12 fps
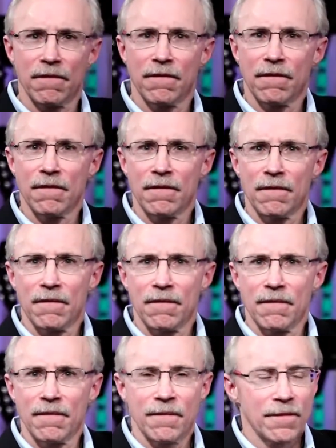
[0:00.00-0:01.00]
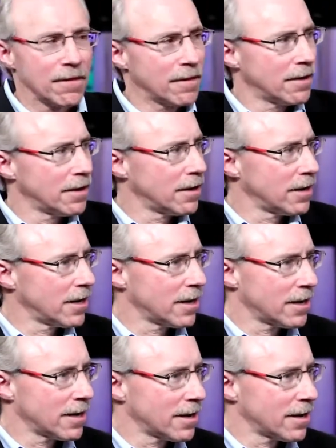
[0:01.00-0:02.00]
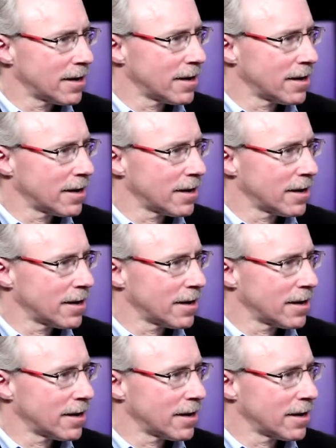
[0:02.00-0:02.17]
[no speech]